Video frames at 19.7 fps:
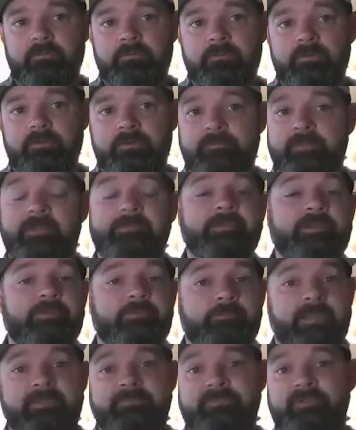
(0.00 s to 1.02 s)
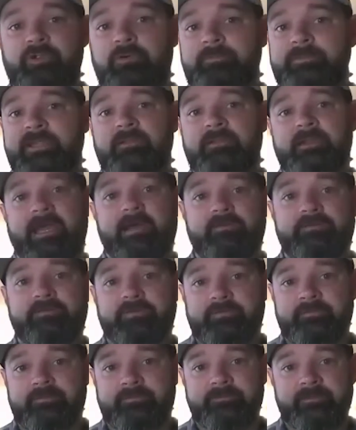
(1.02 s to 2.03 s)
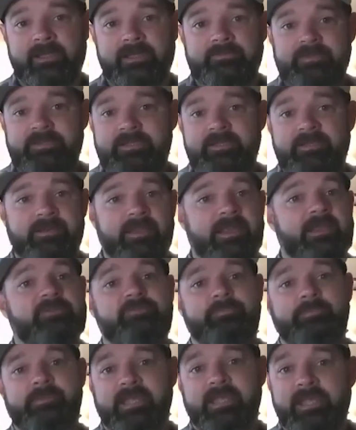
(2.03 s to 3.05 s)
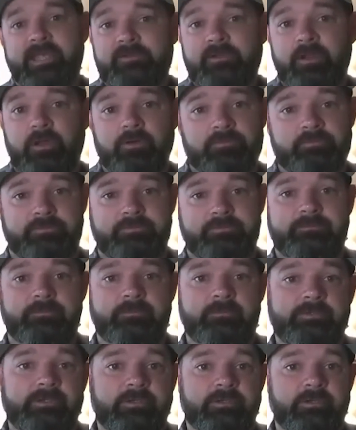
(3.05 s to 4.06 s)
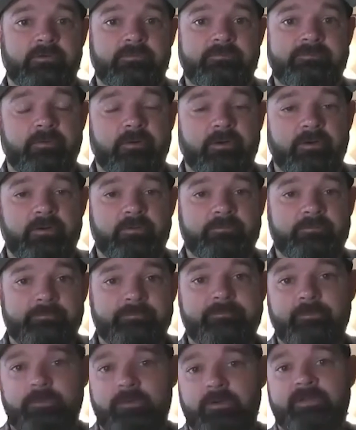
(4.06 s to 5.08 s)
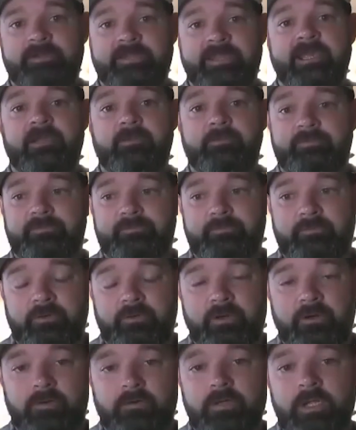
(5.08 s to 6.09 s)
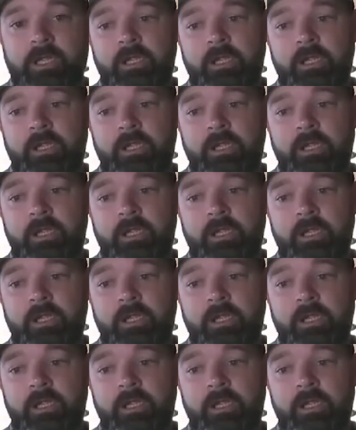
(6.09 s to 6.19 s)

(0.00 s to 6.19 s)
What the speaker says: maybe you'll be allowed to finally get an SBA loans, for a cannabis grow,